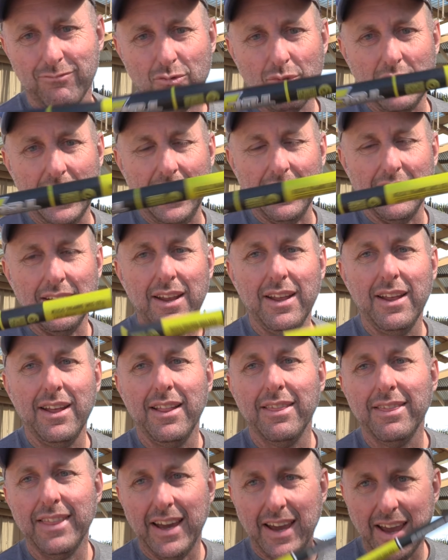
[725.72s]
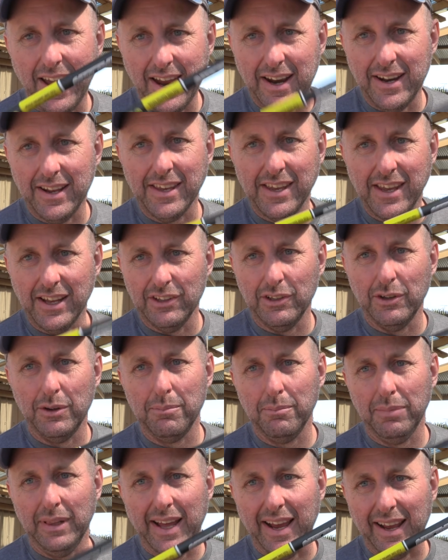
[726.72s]
Right? They had a yellow
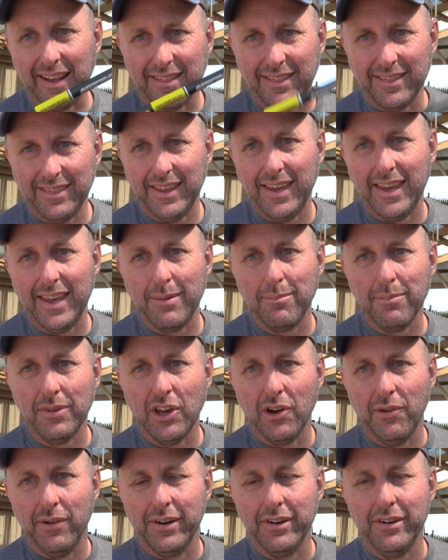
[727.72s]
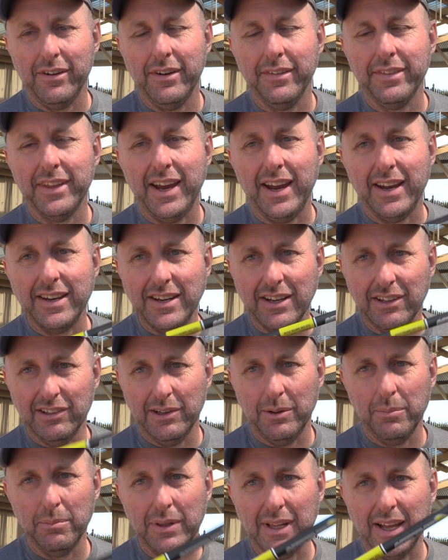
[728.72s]
and black theme going on. They had
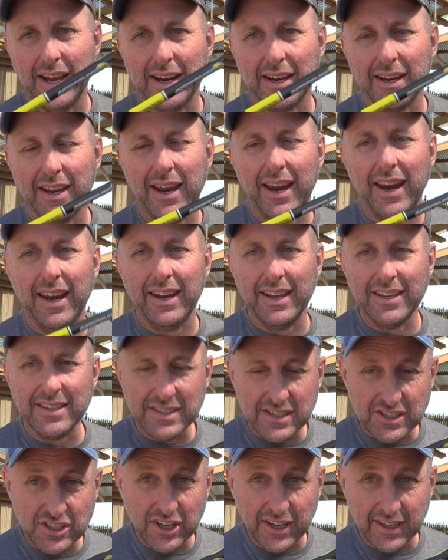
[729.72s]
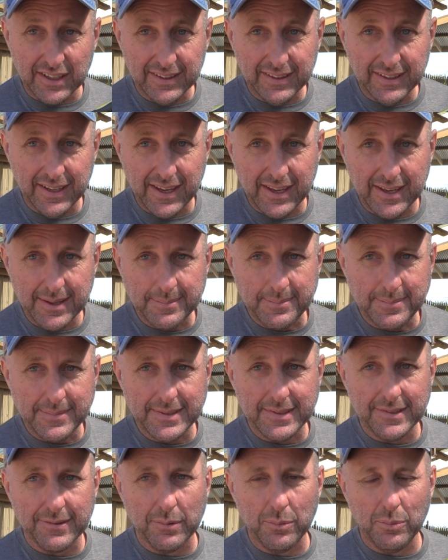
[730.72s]
yellow and black NSG
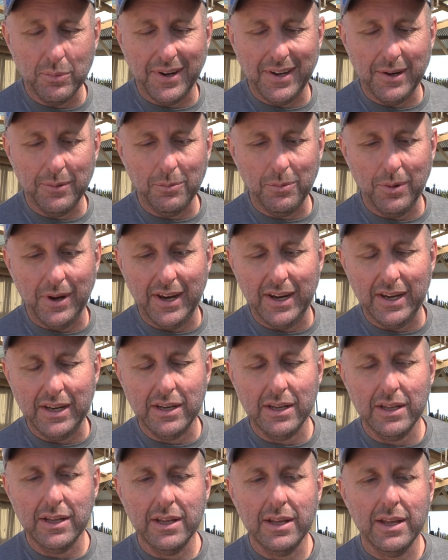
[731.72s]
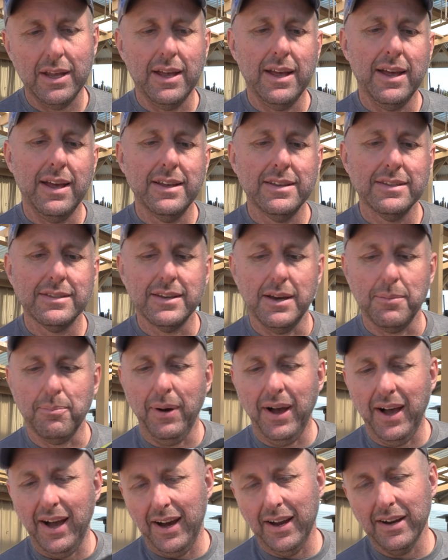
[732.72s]
limbs from Win and Win. So
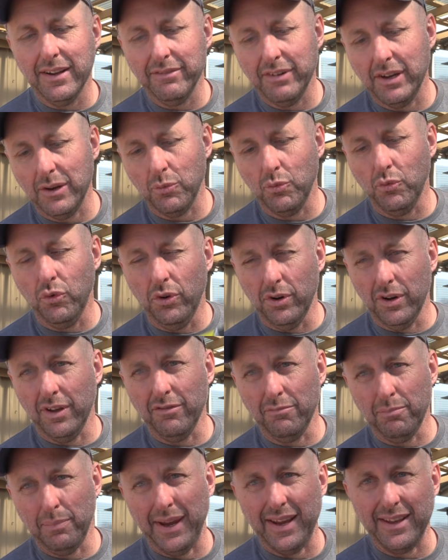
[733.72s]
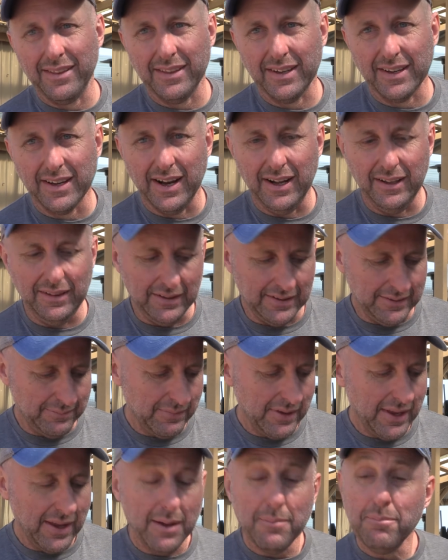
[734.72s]
part of it would have been the color.
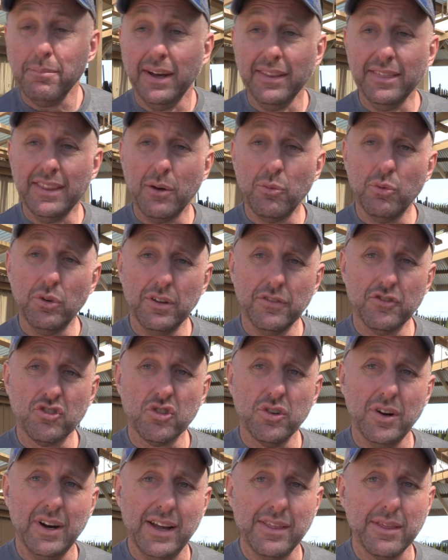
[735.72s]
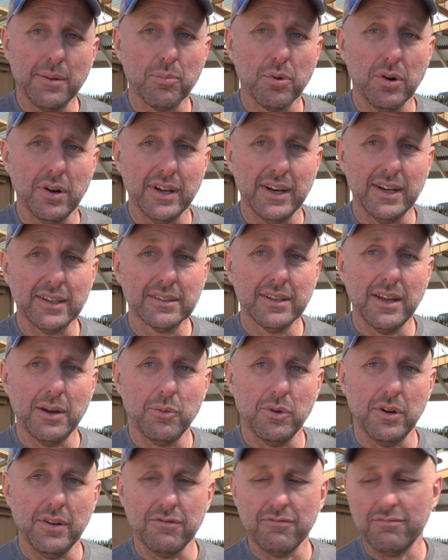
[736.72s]
But they would have tried the product. They
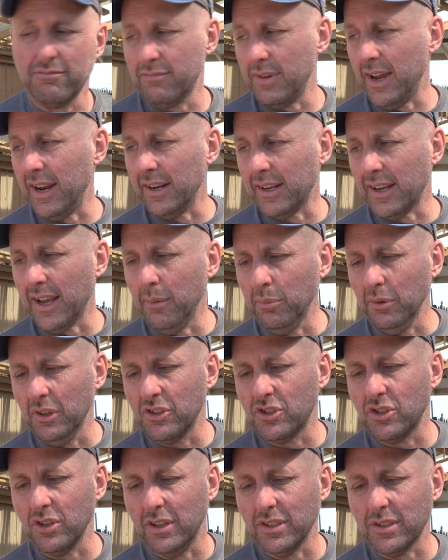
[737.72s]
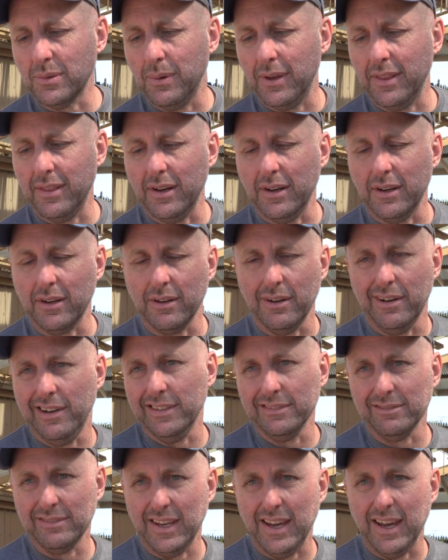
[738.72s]
would have had a couple of shots with it and
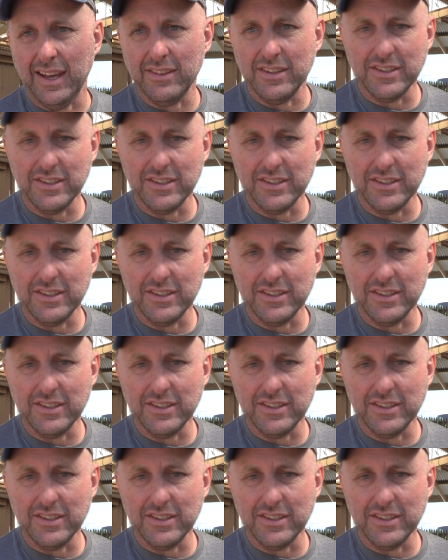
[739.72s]
gone, yeah,